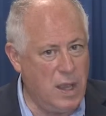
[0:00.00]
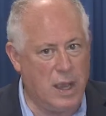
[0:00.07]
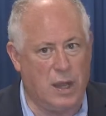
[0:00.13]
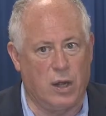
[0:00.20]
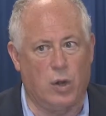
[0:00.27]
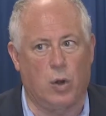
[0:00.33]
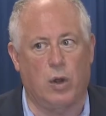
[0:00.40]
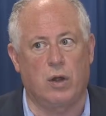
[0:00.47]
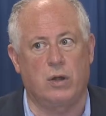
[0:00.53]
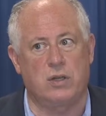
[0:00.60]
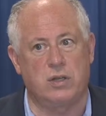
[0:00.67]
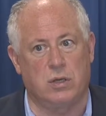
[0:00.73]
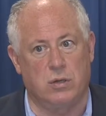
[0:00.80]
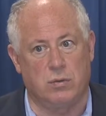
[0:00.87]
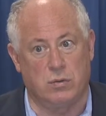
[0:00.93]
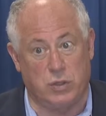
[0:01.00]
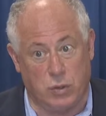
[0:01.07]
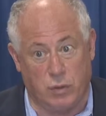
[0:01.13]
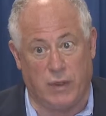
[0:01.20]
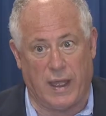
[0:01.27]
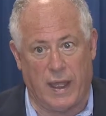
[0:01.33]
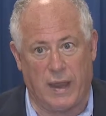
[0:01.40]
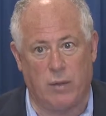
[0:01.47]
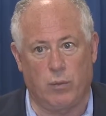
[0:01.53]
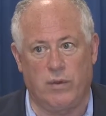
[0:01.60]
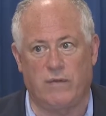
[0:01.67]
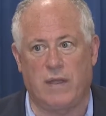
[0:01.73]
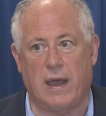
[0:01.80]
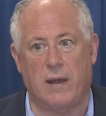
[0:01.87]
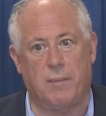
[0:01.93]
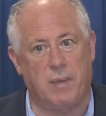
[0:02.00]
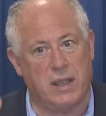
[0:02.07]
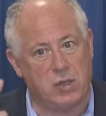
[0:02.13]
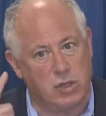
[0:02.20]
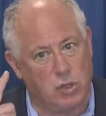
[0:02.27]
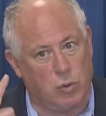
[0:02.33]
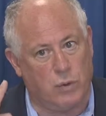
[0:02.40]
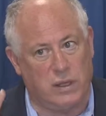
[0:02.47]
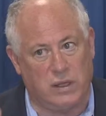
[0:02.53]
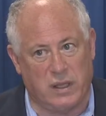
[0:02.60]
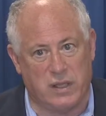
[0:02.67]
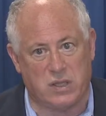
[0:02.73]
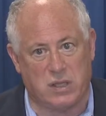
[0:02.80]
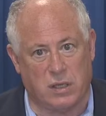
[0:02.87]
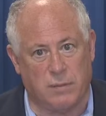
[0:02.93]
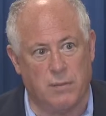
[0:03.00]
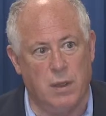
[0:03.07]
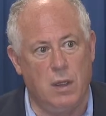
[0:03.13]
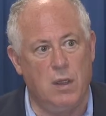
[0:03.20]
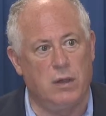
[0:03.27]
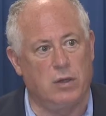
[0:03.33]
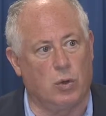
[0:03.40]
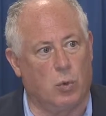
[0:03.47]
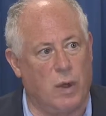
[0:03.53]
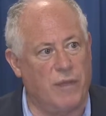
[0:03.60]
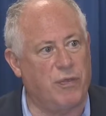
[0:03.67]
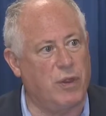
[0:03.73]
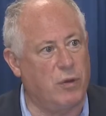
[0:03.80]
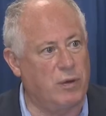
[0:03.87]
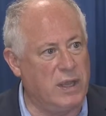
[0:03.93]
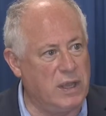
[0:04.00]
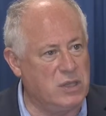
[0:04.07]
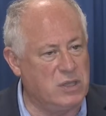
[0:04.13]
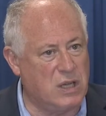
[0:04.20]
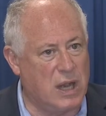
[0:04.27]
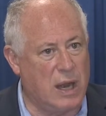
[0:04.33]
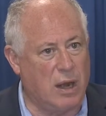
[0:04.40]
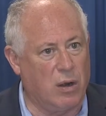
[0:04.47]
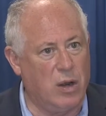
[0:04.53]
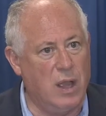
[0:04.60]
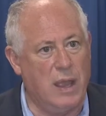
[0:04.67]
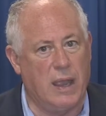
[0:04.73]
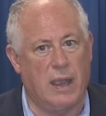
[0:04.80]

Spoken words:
And in order to do that, we've got to make sure we listen to what their needs are.